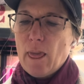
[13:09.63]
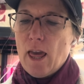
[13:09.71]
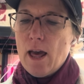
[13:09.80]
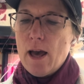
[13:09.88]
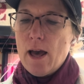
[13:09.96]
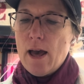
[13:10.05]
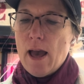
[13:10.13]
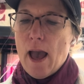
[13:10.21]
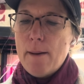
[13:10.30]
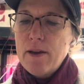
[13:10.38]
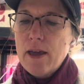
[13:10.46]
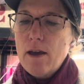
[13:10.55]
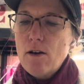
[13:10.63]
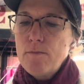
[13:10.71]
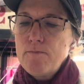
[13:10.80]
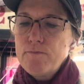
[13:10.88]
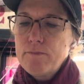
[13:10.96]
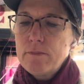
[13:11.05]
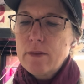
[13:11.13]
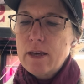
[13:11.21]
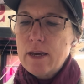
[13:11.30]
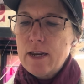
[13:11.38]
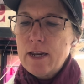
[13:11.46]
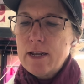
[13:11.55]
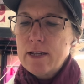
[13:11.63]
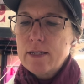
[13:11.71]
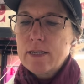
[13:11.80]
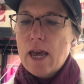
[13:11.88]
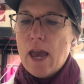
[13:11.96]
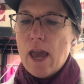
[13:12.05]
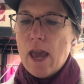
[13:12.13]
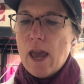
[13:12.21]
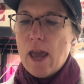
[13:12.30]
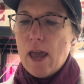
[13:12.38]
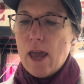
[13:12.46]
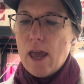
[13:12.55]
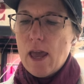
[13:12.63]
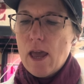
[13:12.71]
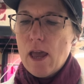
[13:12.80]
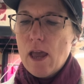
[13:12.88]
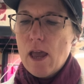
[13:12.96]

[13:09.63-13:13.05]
Abigail, it is a,